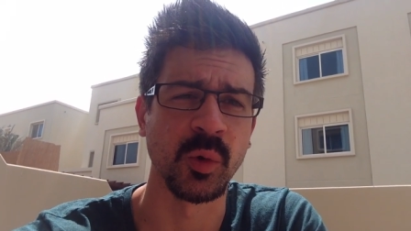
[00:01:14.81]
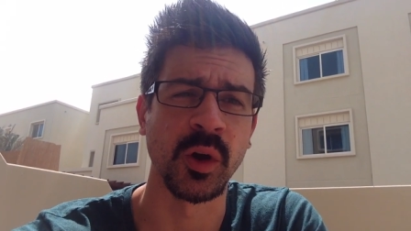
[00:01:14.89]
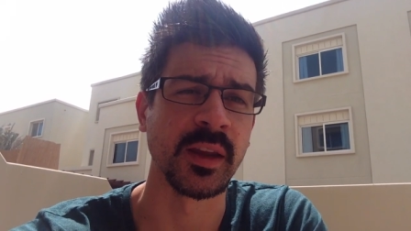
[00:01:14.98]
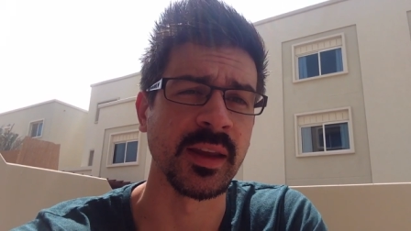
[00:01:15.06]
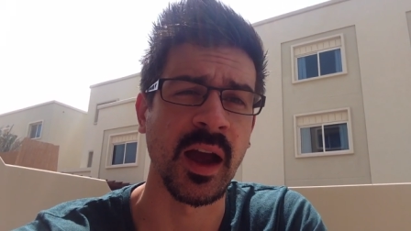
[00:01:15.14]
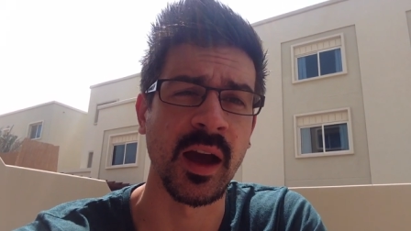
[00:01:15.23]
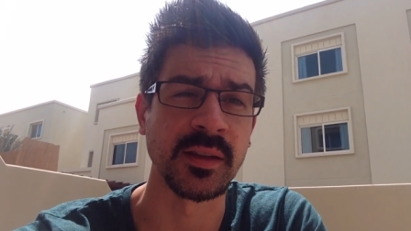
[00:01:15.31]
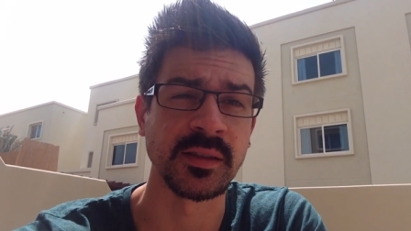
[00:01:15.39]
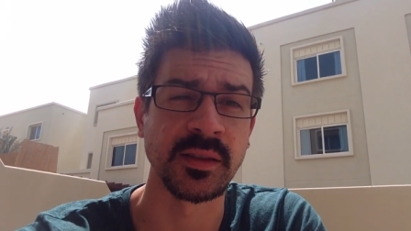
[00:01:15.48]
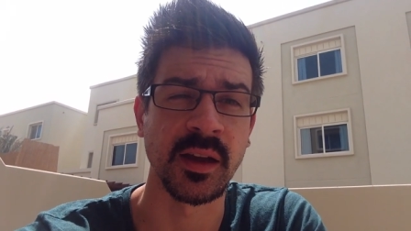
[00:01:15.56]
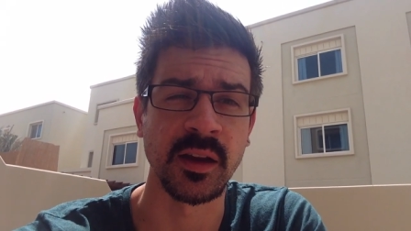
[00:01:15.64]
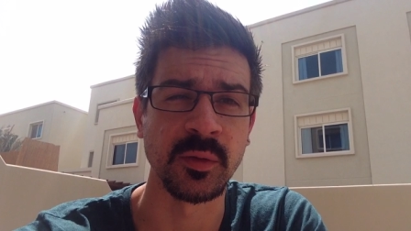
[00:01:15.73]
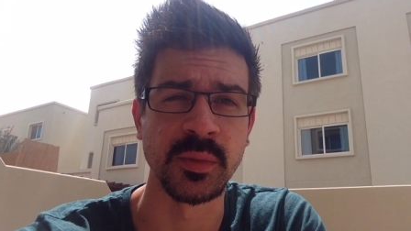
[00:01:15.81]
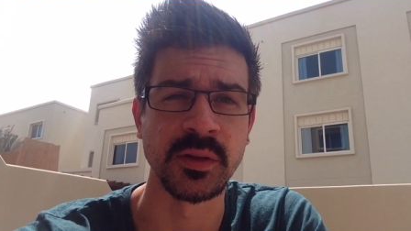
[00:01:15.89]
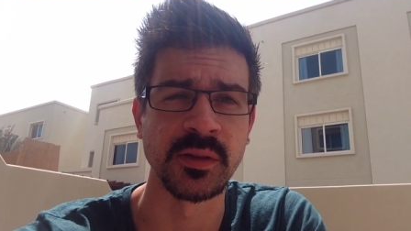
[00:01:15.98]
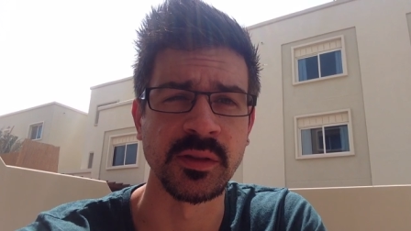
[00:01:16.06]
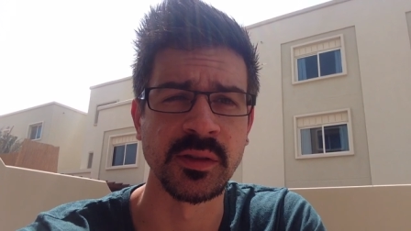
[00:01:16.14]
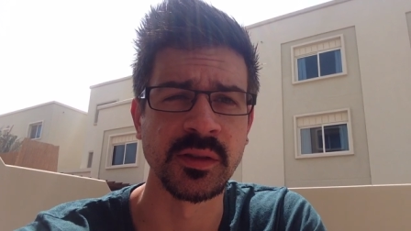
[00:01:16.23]
why you can't start a
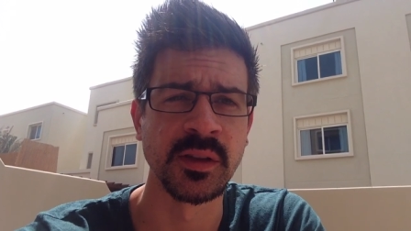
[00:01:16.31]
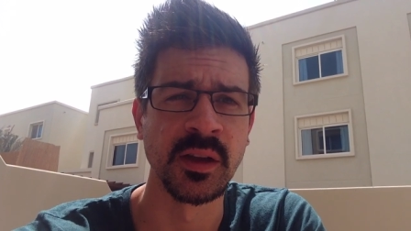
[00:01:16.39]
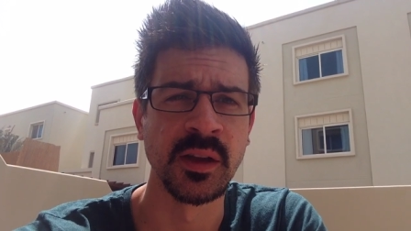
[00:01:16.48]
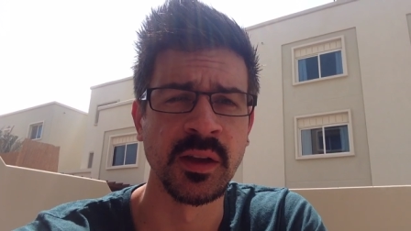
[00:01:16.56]
business.